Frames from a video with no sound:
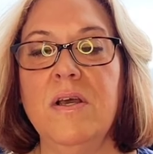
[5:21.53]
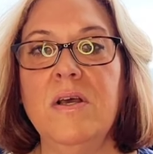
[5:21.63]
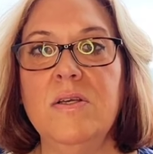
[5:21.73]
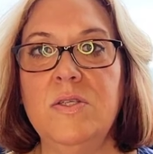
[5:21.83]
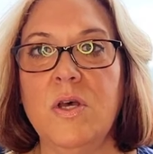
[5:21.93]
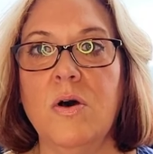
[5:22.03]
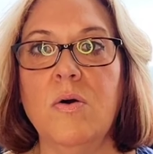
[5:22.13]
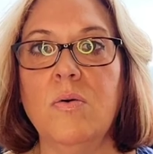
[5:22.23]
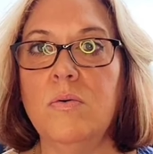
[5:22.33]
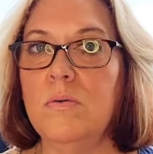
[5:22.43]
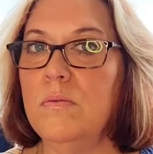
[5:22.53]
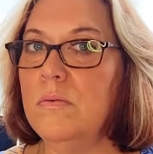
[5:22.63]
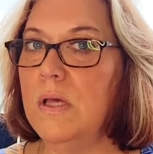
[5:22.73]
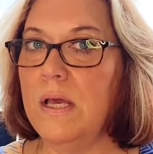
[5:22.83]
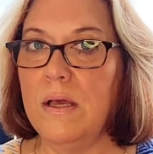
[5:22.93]
So
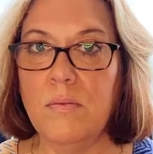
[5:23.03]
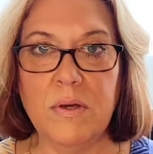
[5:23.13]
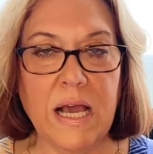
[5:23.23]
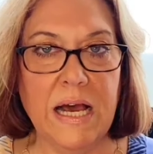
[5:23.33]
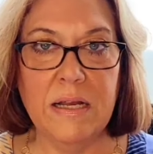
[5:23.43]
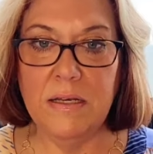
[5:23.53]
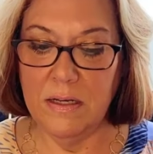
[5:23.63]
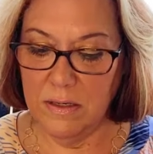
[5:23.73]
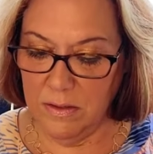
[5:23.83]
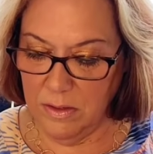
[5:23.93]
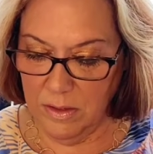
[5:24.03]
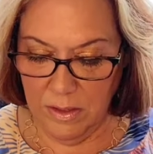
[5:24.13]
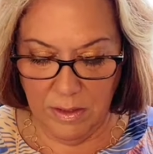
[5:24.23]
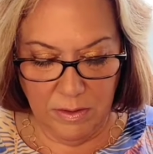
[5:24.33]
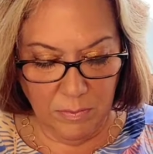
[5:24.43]
we got
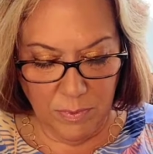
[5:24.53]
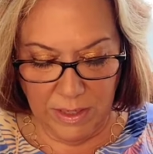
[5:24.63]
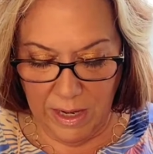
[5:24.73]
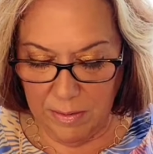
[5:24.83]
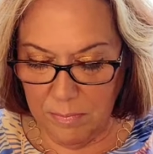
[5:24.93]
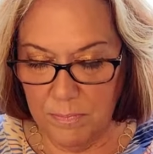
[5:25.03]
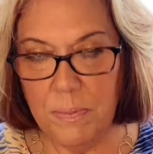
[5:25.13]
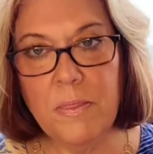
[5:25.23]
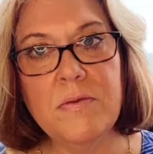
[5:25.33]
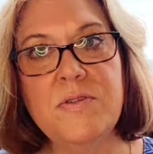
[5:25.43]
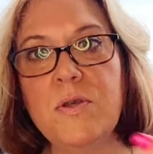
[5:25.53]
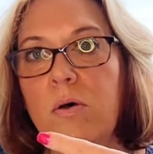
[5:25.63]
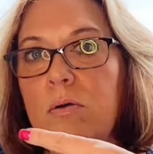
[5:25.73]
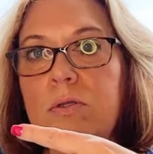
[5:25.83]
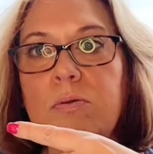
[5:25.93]
we got
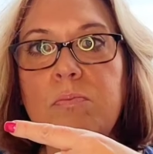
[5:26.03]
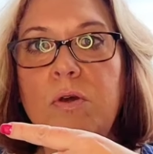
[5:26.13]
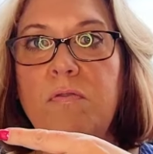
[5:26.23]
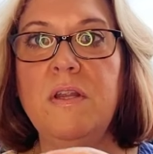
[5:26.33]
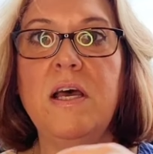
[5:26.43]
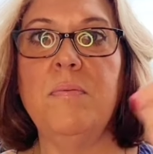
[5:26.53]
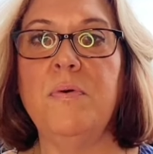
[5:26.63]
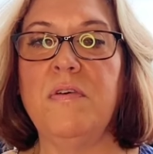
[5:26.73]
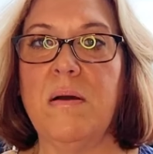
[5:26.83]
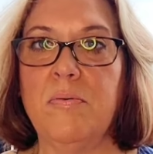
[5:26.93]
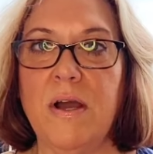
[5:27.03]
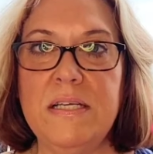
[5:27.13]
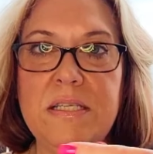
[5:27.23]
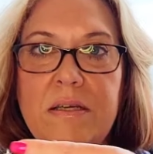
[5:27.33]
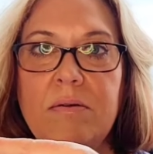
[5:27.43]
solds moving up, we've got
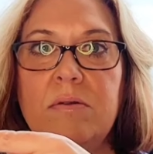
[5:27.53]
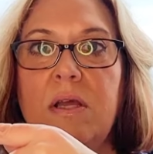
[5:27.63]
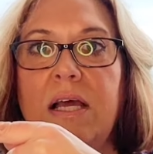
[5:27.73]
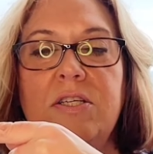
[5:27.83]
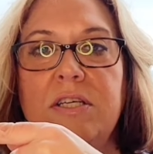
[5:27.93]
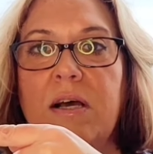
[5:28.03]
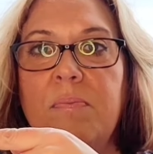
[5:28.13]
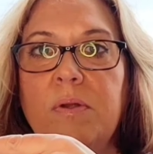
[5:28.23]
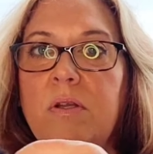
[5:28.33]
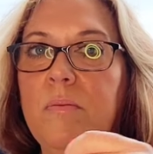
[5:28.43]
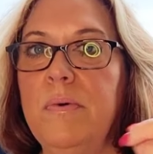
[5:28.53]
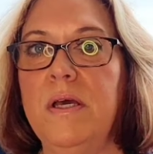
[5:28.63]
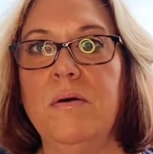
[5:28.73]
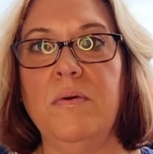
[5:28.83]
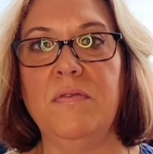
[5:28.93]
pricing edging up a little
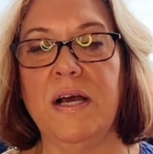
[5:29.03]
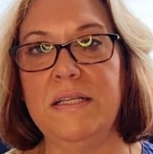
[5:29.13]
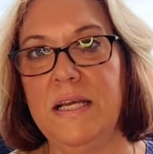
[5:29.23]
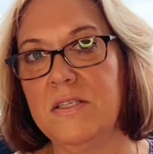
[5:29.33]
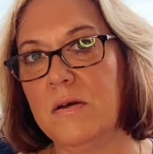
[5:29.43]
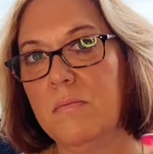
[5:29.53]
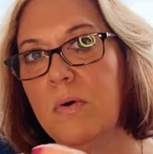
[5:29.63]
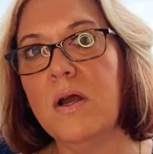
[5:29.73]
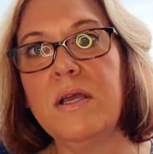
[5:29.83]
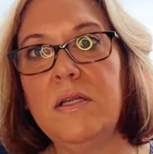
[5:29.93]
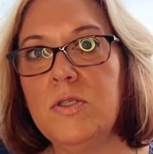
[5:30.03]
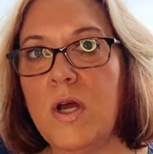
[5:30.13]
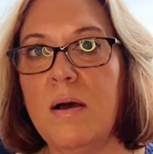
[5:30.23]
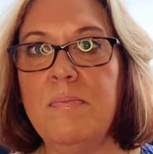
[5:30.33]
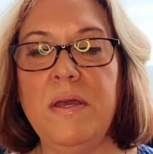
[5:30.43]
bit, we've got days on market
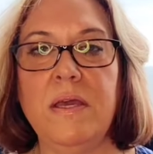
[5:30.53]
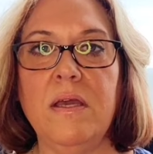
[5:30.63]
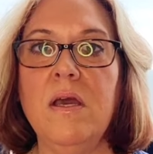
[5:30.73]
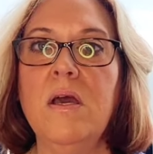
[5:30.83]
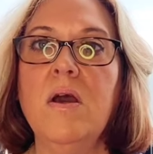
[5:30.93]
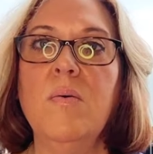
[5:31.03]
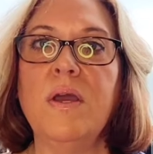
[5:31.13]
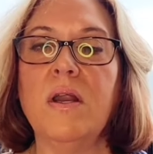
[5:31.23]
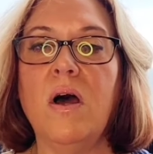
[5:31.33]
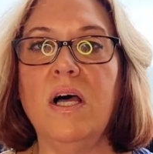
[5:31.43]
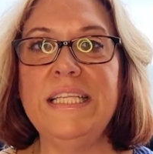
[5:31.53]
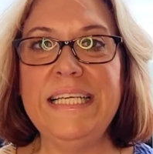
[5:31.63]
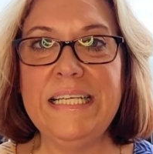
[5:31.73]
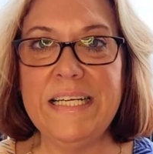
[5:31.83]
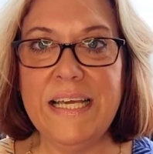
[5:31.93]
dropping, we've got all the
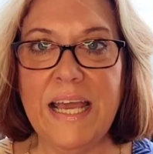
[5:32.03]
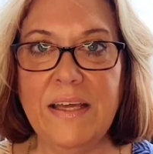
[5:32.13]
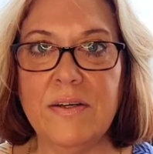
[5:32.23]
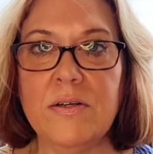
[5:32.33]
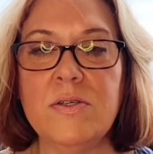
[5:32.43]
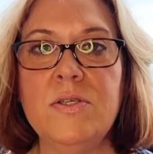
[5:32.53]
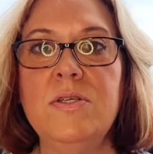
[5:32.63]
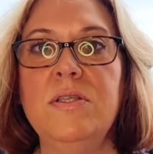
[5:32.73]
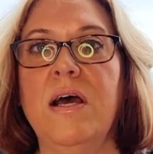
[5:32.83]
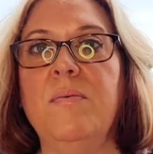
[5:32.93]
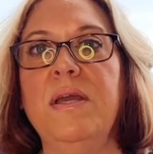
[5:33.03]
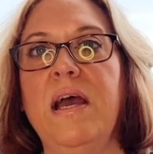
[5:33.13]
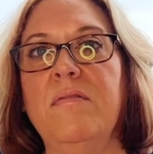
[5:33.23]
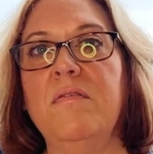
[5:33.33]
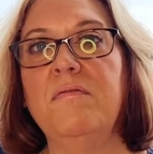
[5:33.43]
indicators that we
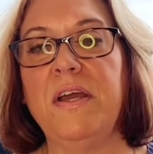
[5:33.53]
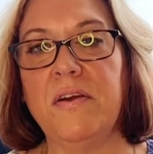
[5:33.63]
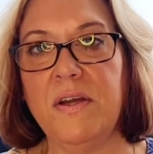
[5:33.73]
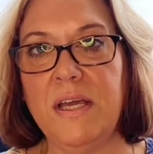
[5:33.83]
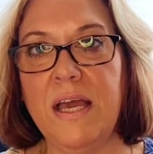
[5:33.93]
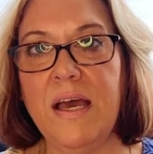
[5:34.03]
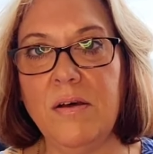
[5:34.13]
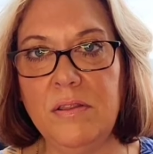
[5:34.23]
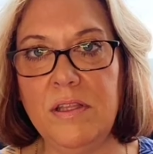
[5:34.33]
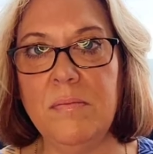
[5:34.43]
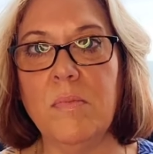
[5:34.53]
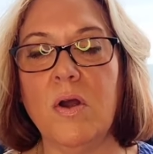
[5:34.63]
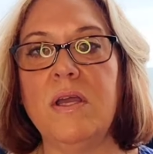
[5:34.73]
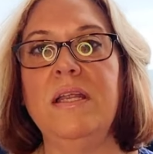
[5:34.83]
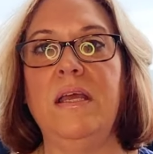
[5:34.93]
have a very healthy
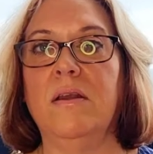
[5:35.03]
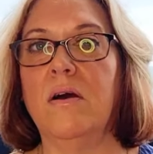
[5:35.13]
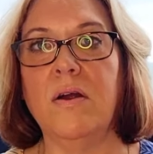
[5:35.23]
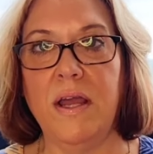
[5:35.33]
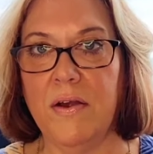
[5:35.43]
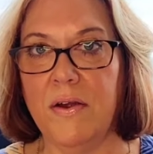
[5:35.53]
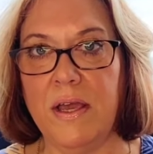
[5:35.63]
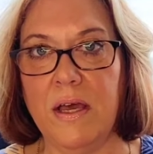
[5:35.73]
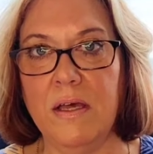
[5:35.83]
market in our area